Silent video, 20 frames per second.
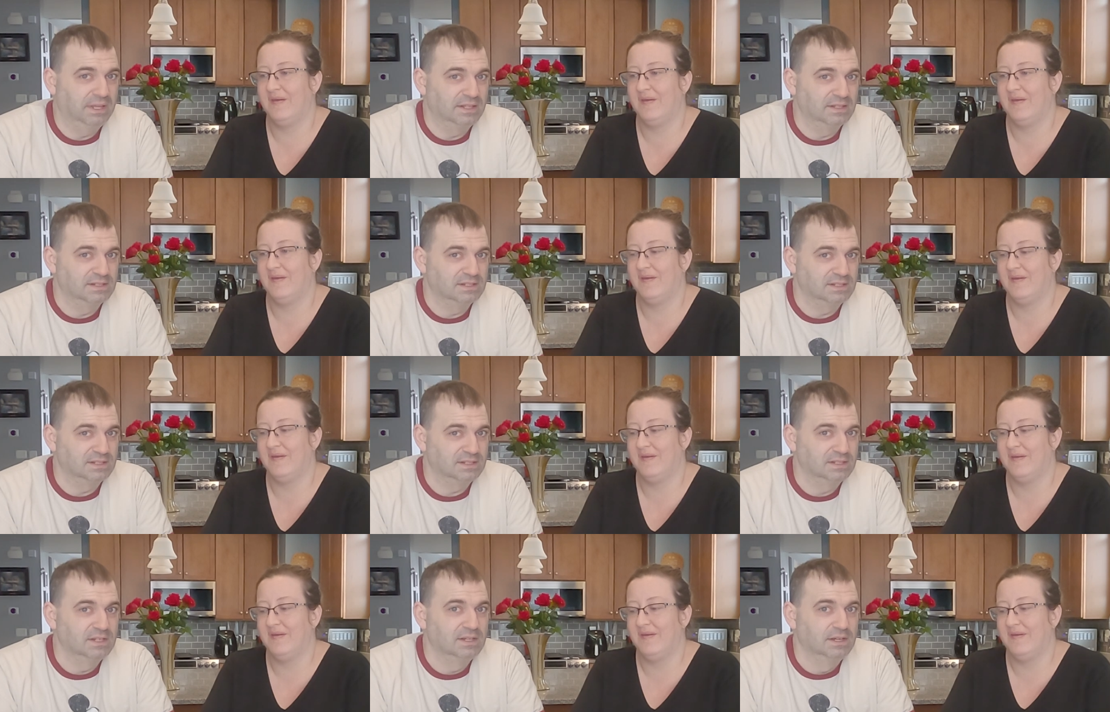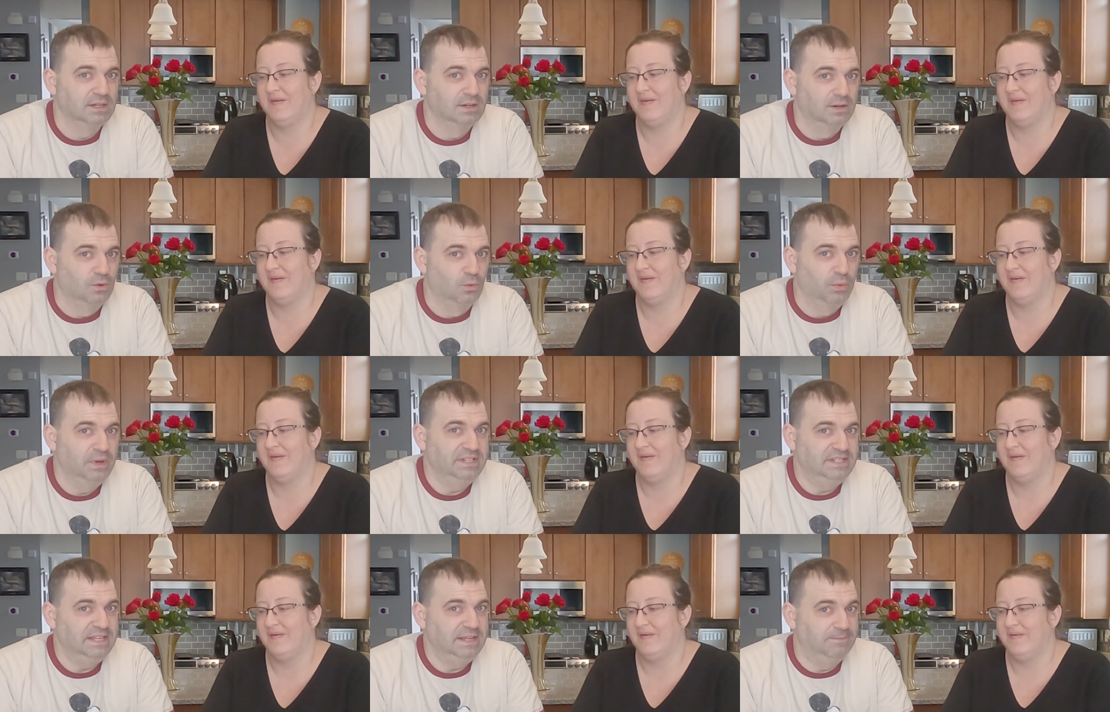Speaker 1: bins.
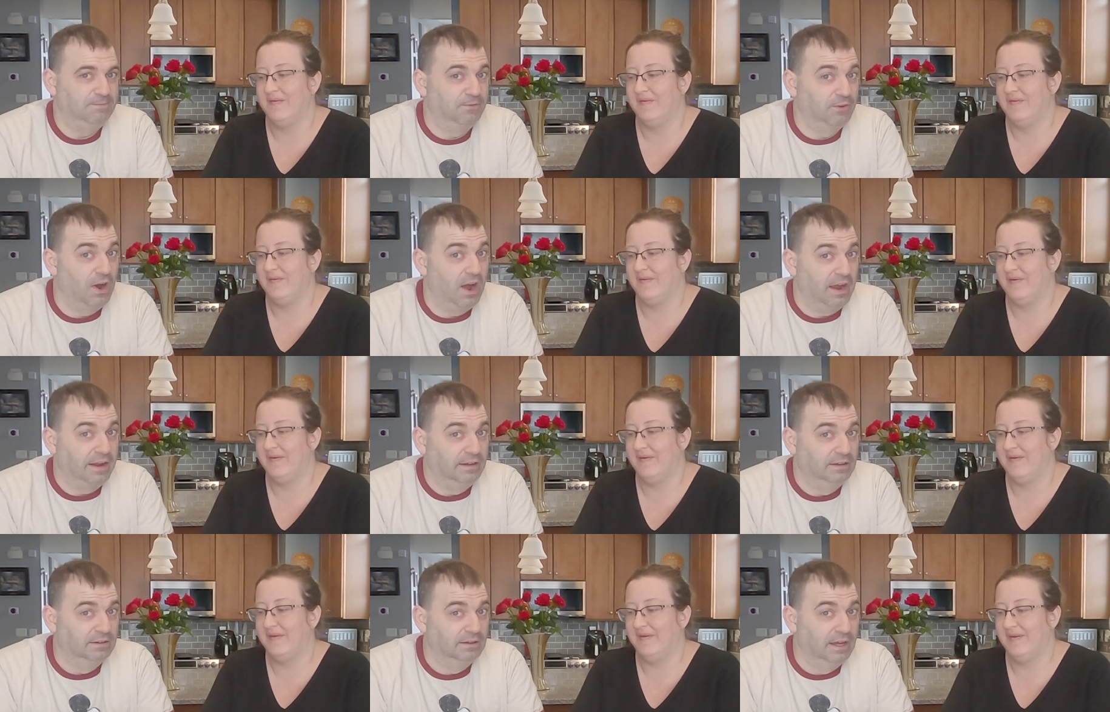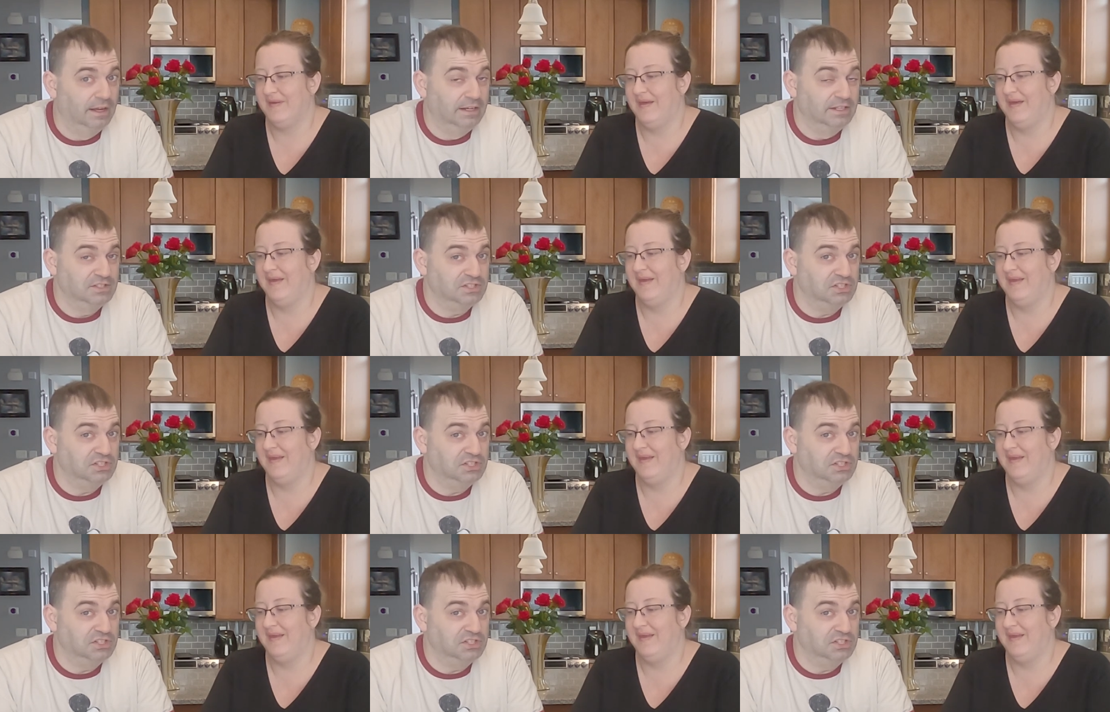We deep fry, and